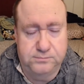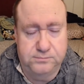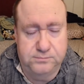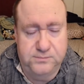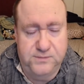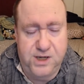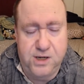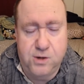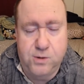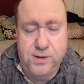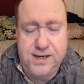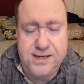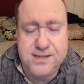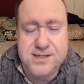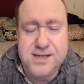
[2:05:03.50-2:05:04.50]

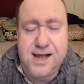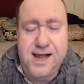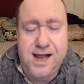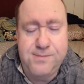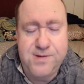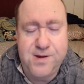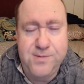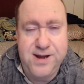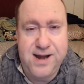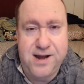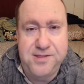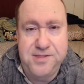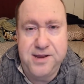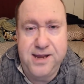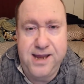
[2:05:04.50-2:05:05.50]
in time. I mean, I don't
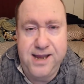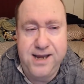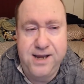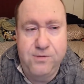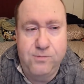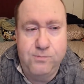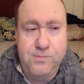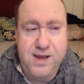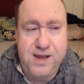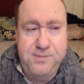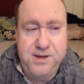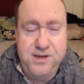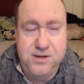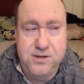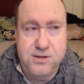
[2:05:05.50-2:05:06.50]
think
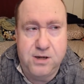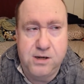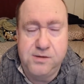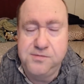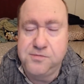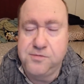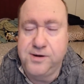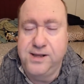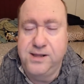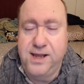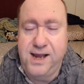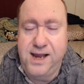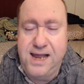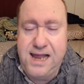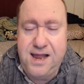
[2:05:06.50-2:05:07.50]
maybe our friend
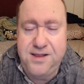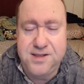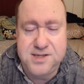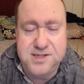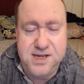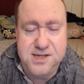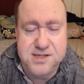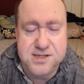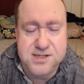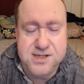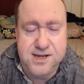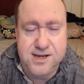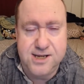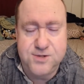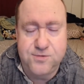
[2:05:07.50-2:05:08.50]
that had the season
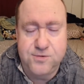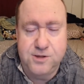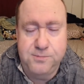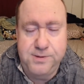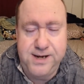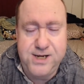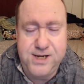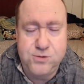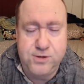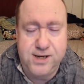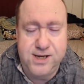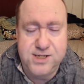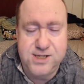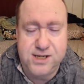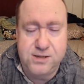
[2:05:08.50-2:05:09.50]
tickets for the
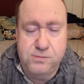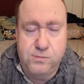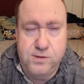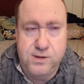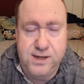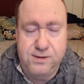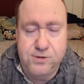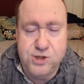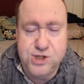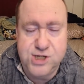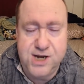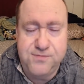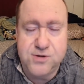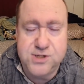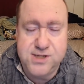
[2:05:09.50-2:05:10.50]
Patriots when it was
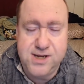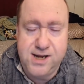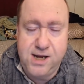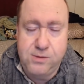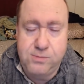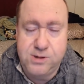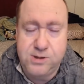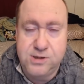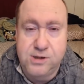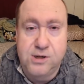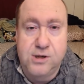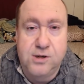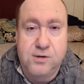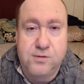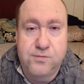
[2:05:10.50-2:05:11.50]
Schaefer Stadium and
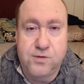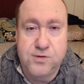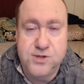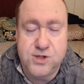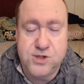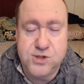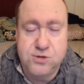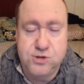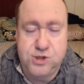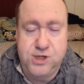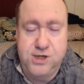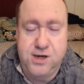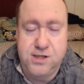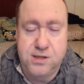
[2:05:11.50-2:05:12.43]
froze his tushy on the